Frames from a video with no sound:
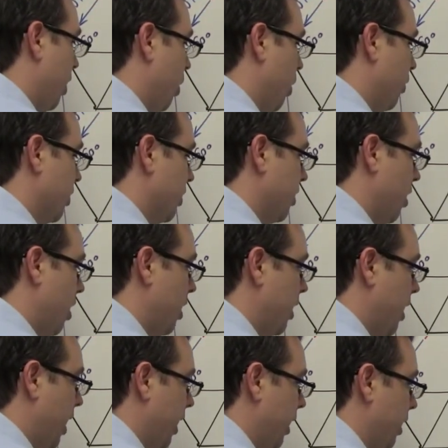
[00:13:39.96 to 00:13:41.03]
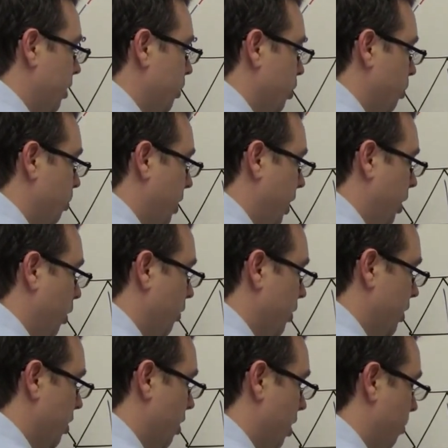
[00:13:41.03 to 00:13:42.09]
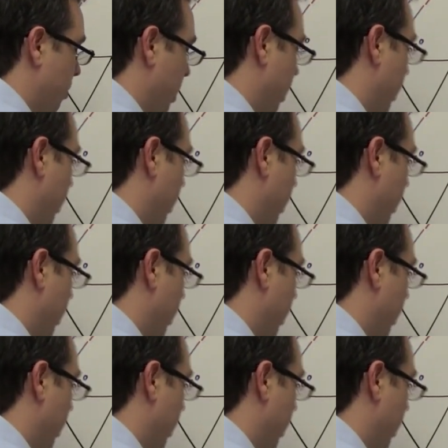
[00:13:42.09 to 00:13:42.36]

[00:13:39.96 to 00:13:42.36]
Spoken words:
over sine A equals B over sine B.